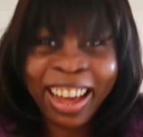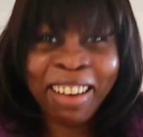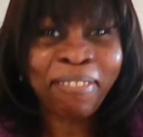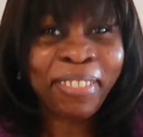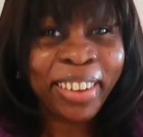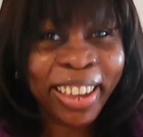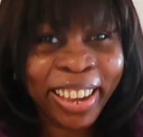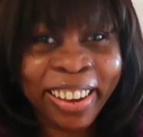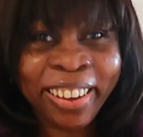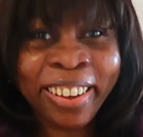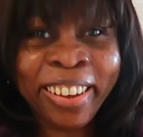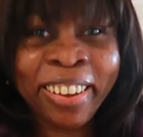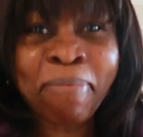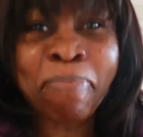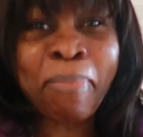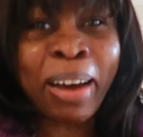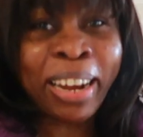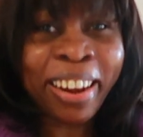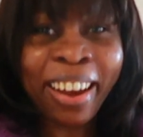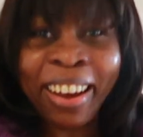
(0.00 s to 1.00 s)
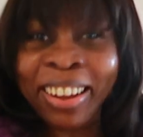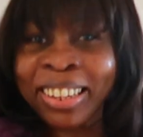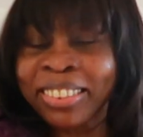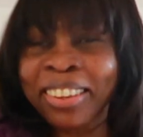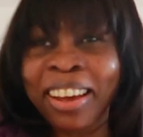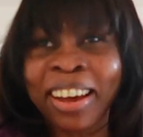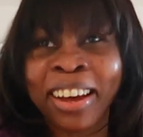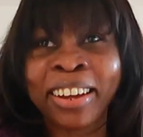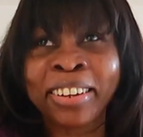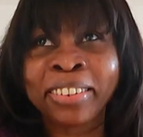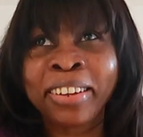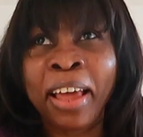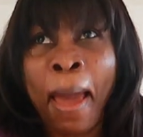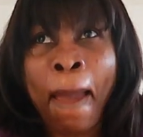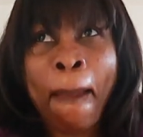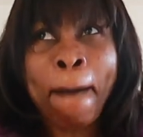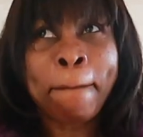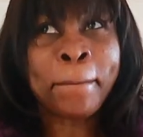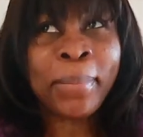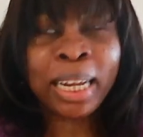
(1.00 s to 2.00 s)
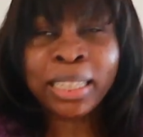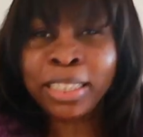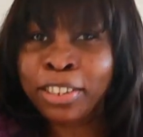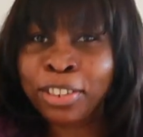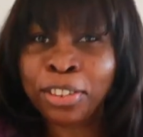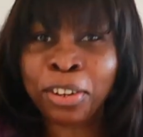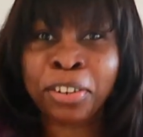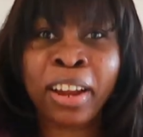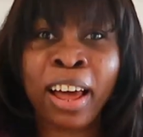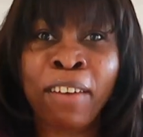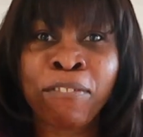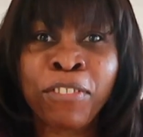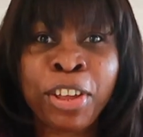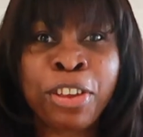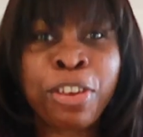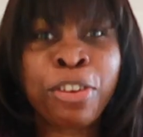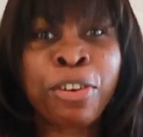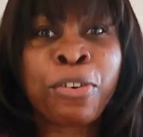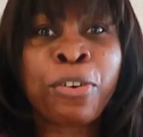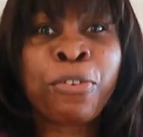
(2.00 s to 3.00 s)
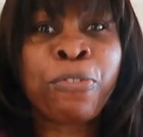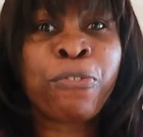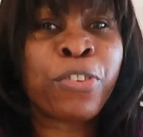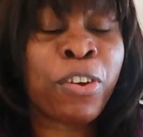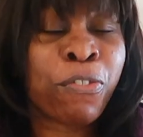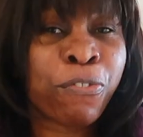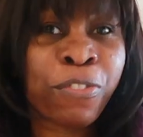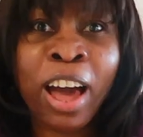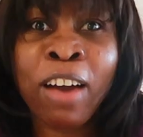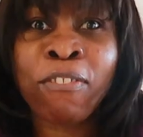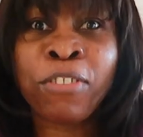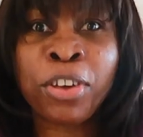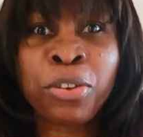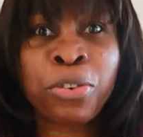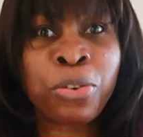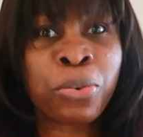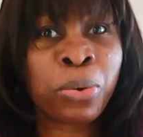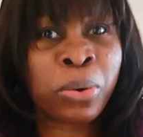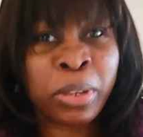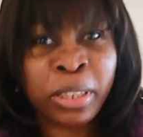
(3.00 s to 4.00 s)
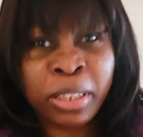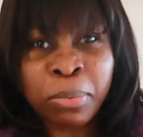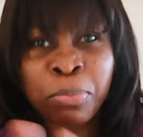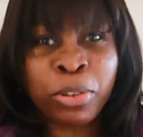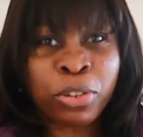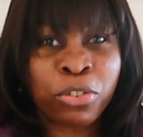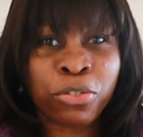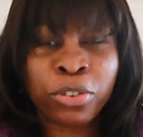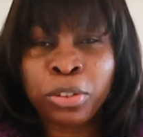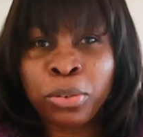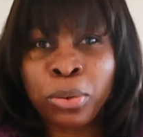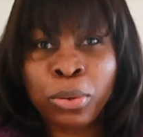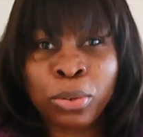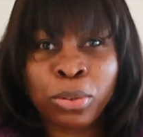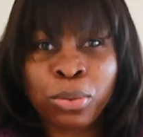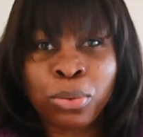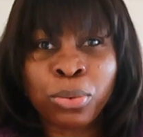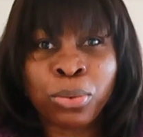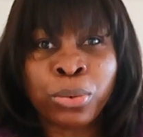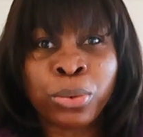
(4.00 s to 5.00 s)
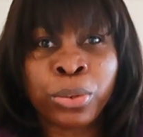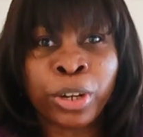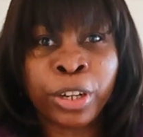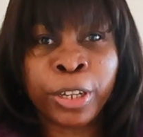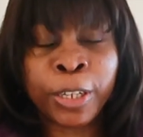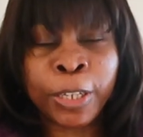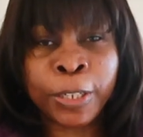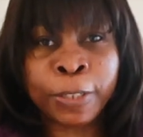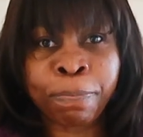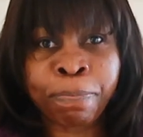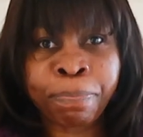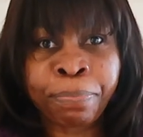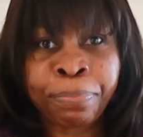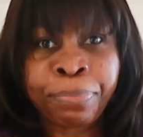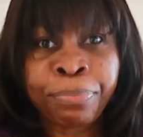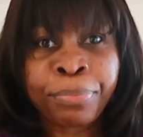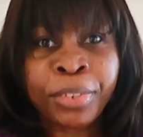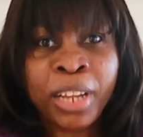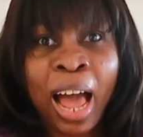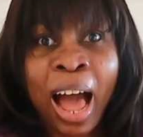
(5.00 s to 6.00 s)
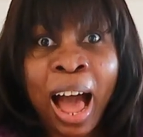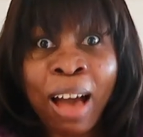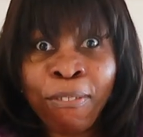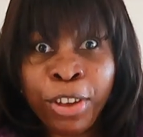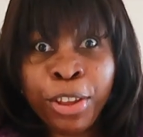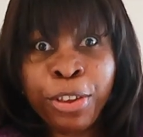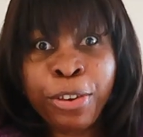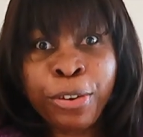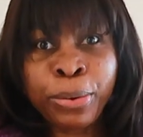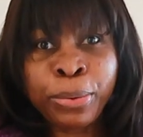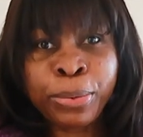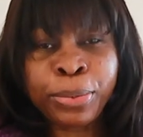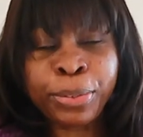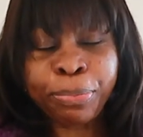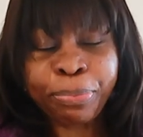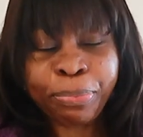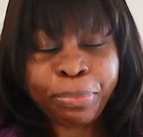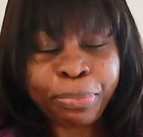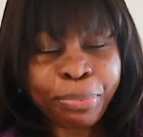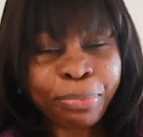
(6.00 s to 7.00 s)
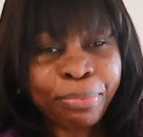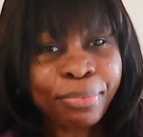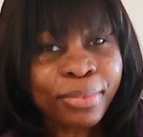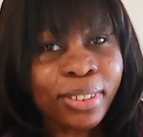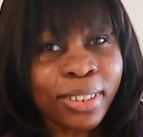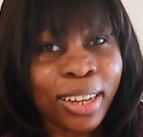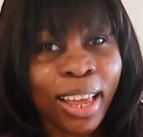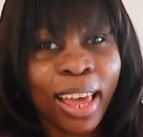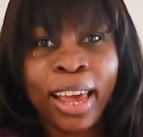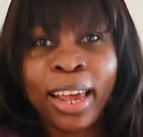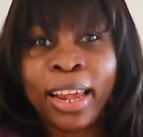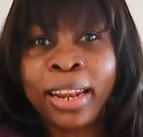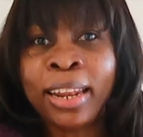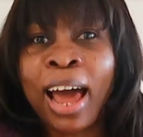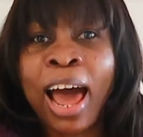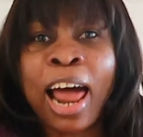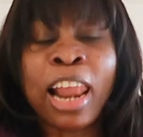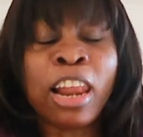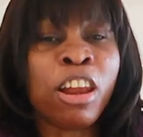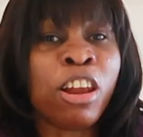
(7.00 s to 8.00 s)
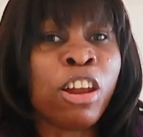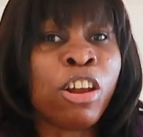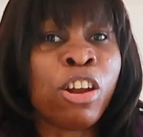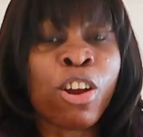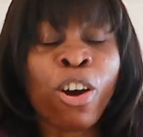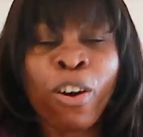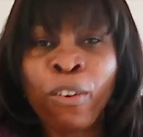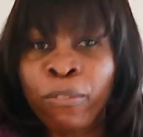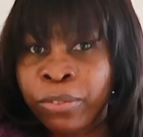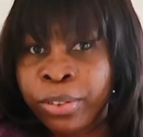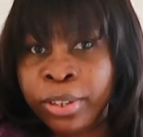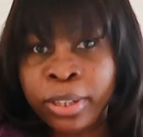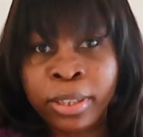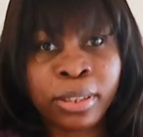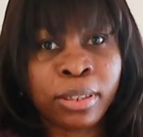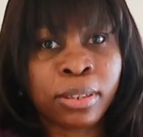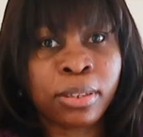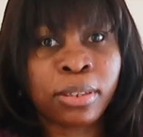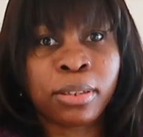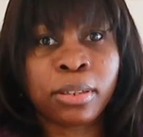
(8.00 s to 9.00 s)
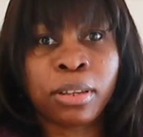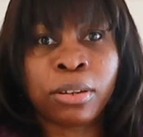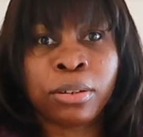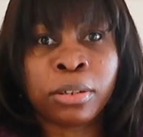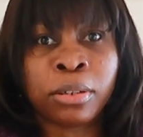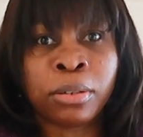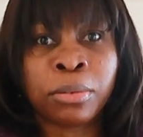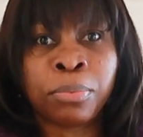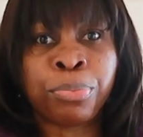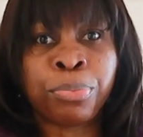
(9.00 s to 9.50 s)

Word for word: I'm here, Manhattan, Madison Avenue, Fifth Avenue is between those two um, avenues and I love this uh,